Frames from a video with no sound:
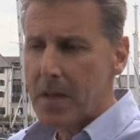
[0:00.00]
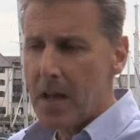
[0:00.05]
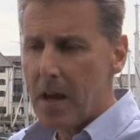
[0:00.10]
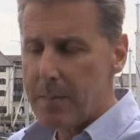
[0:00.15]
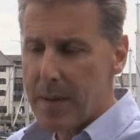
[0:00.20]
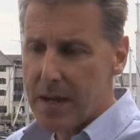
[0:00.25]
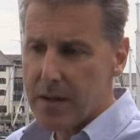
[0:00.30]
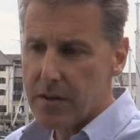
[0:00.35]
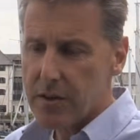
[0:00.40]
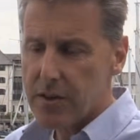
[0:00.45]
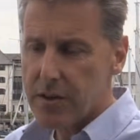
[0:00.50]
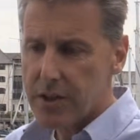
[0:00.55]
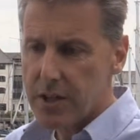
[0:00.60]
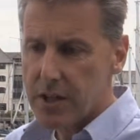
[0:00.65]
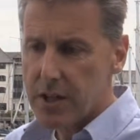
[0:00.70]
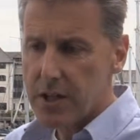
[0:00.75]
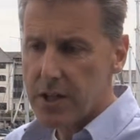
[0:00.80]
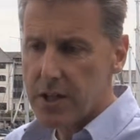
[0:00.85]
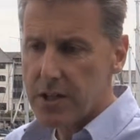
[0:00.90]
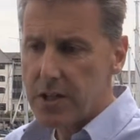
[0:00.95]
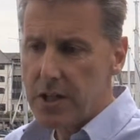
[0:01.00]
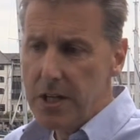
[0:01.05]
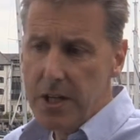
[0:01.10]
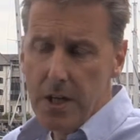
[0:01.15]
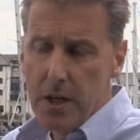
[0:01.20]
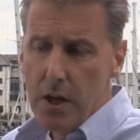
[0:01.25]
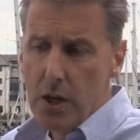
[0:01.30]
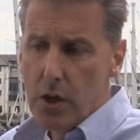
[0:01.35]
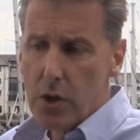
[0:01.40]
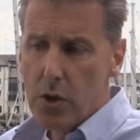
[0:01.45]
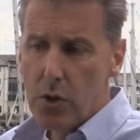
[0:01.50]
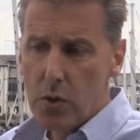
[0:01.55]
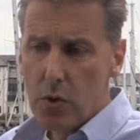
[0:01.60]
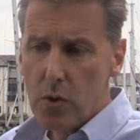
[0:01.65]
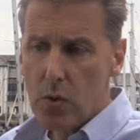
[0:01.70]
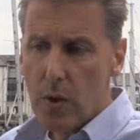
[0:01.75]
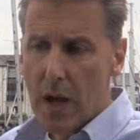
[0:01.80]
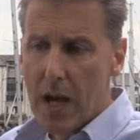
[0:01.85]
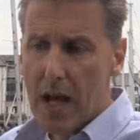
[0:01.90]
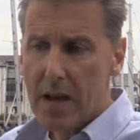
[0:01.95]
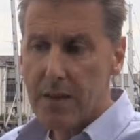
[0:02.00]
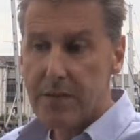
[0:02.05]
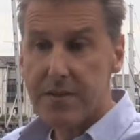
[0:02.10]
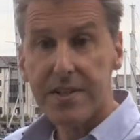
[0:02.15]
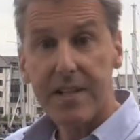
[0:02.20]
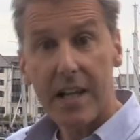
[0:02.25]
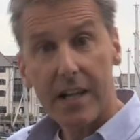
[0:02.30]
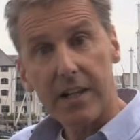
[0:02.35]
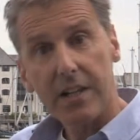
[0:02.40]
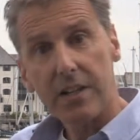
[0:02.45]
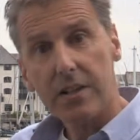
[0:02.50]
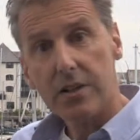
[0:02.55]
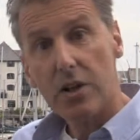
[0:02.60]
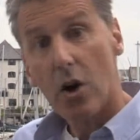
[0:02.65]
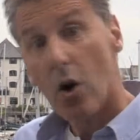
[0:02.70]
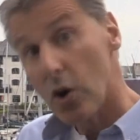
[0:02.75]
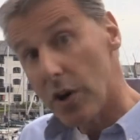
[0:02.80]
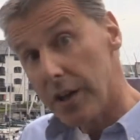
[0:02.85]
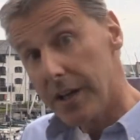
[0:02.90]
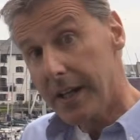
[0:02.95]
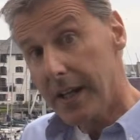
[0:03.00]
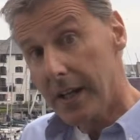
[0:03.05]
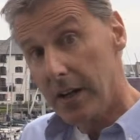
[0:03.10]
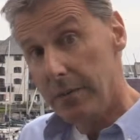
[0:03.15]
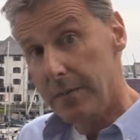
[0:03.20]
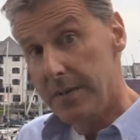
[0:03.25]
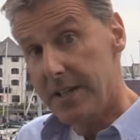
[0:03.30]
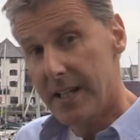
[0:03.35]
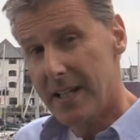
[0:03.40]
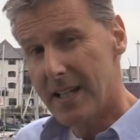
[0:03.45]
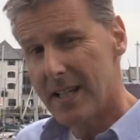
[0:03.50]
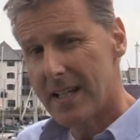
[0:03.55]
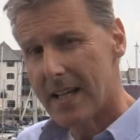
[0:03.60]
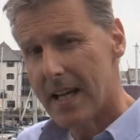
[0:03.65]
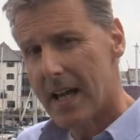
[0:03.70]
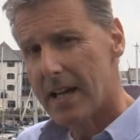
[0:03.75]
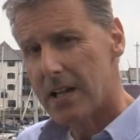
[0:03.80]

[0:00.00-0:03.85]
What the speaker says: about a third who have second holiday homes here,